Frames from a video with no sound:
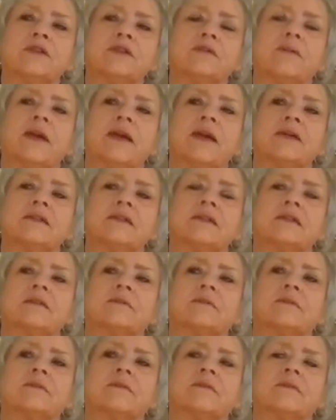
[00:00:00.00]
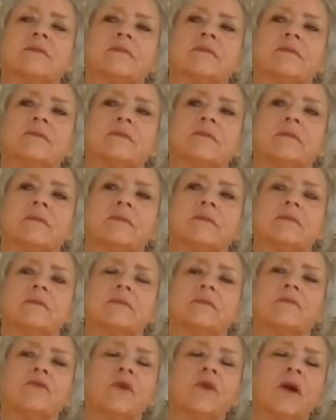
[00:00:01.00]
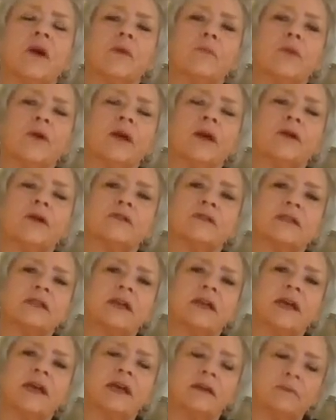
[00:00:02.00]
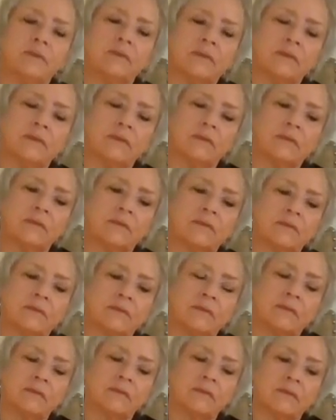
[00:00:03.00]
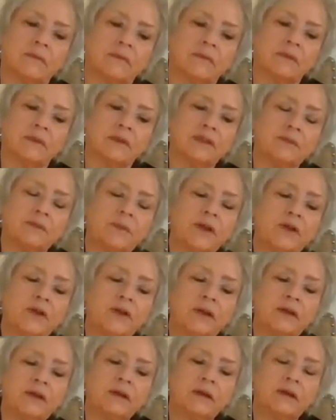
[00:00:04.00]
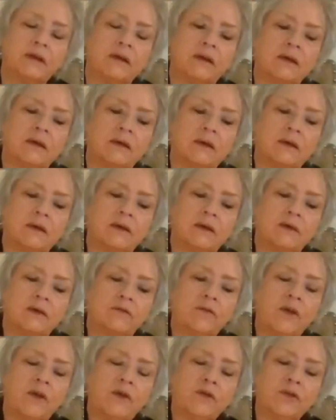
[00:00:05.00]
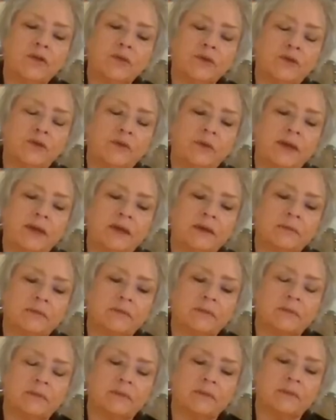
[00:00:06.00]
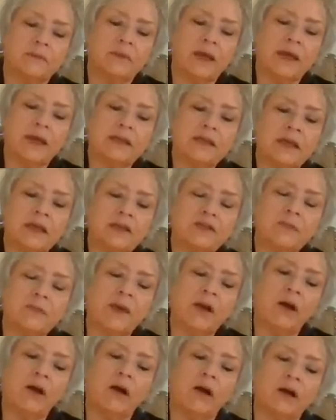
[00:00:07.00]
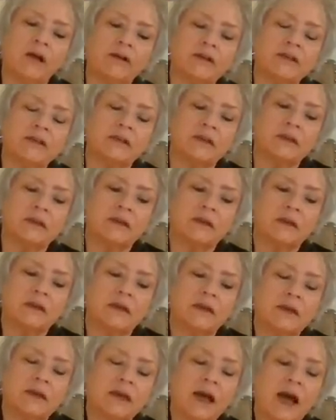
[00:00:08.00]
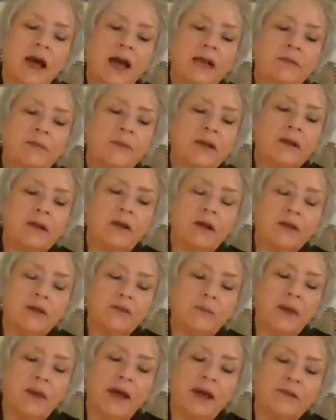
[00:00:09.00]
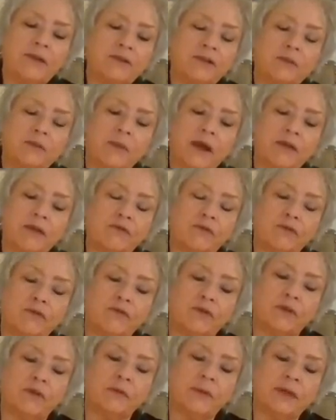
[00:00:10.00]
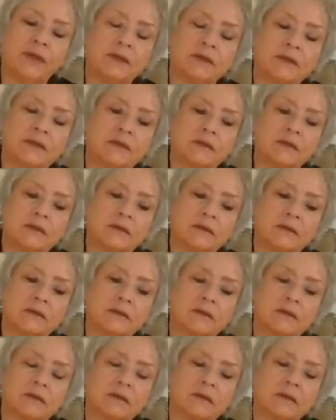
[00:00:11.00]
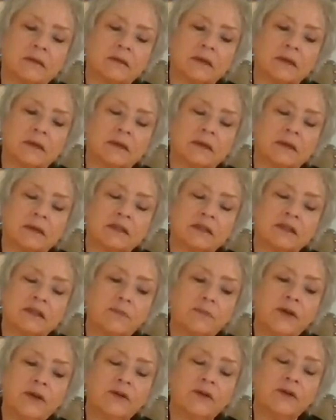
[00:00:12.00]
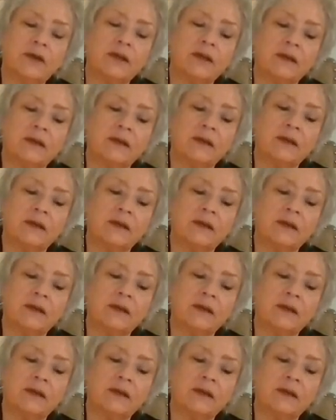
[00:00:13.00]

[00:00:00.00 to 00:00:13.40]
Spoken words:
space, for our prayers today. Spirit, flow through me and touch my heart. Guide me along the path to my fulfillment. Spirit,